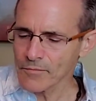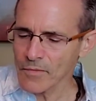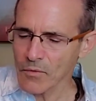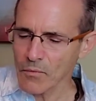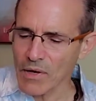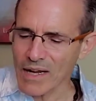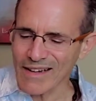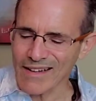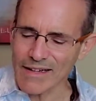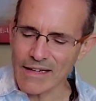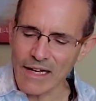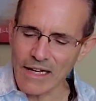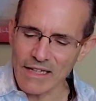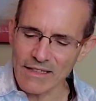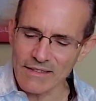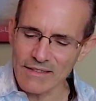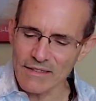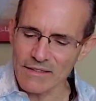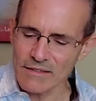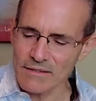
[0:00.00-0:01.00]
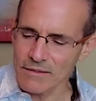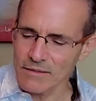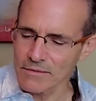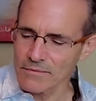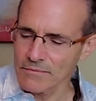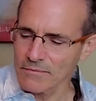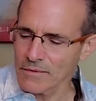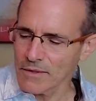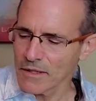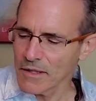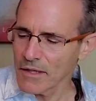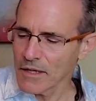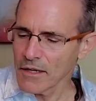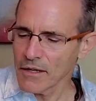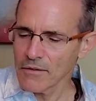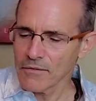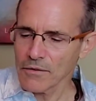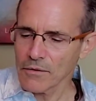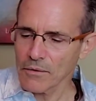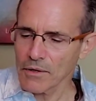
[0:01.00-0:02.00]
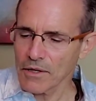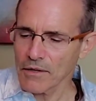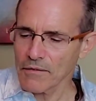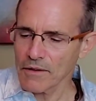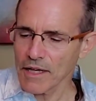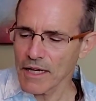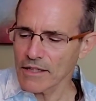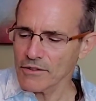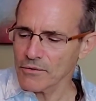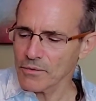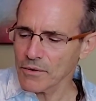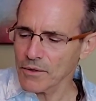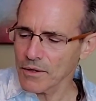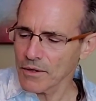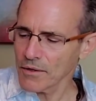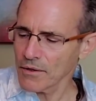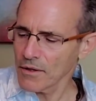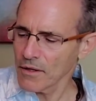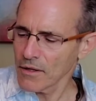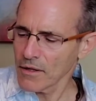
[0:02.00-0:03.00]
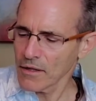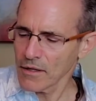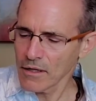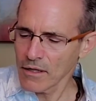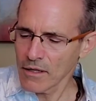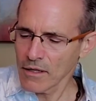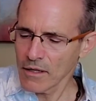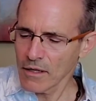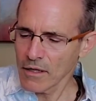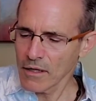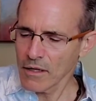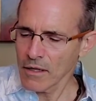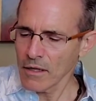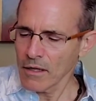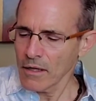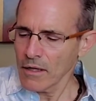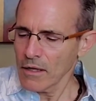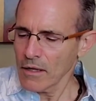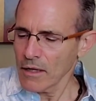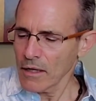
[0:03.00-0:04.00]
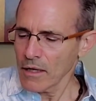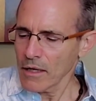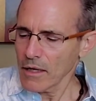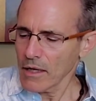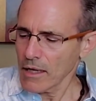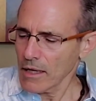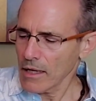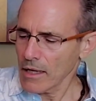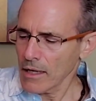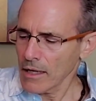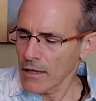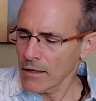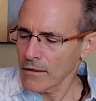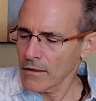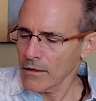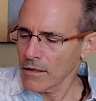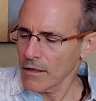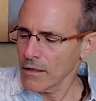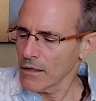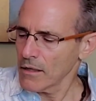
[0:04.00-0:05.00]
recognizes, for whatever that's worth. And